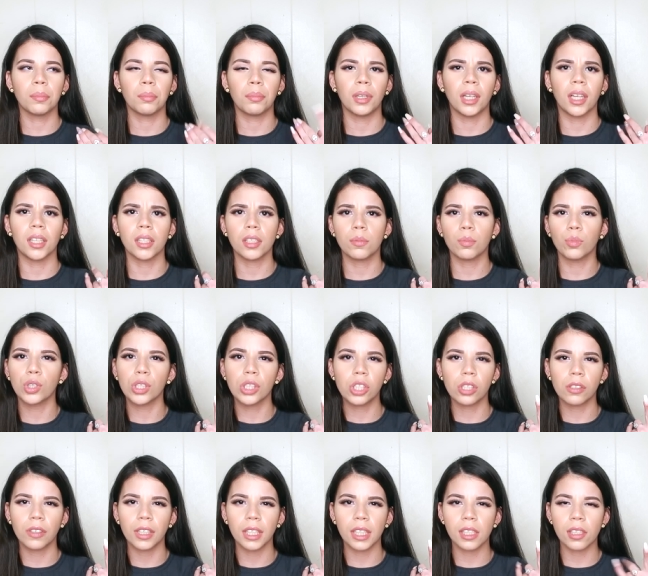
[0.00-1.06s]
plus
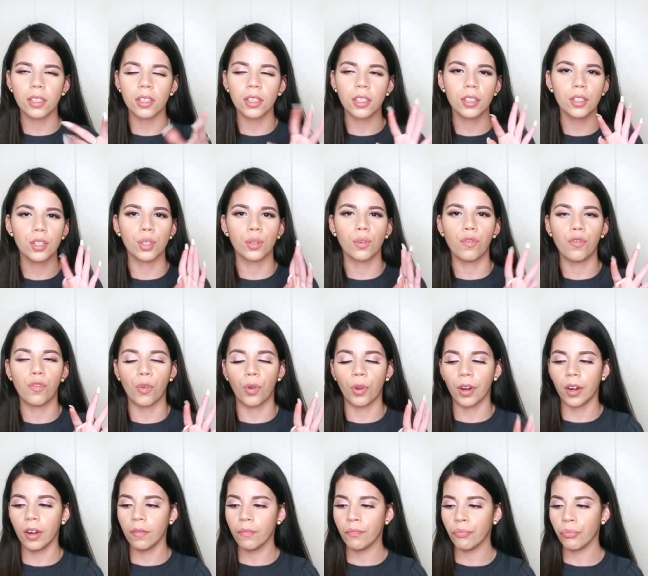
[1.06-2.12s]
moisturizer, so
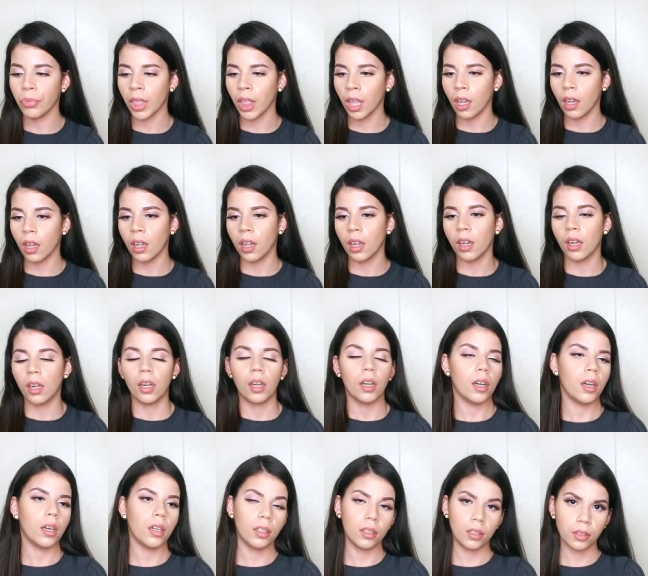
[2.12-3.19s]
four.
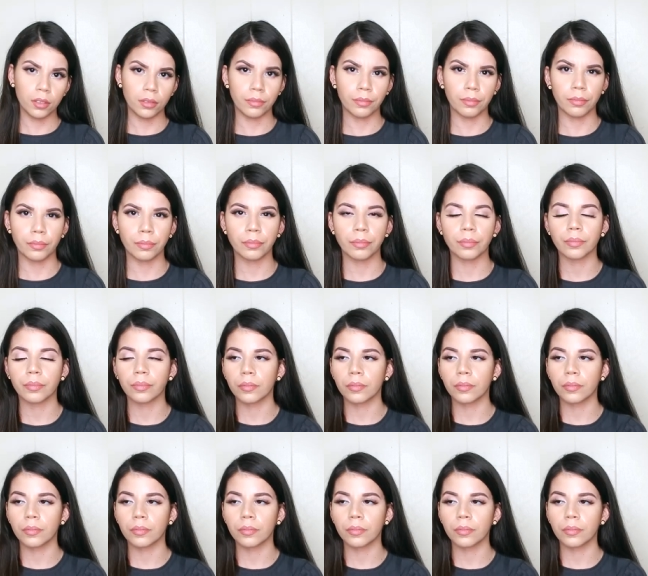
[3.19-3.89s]
Um,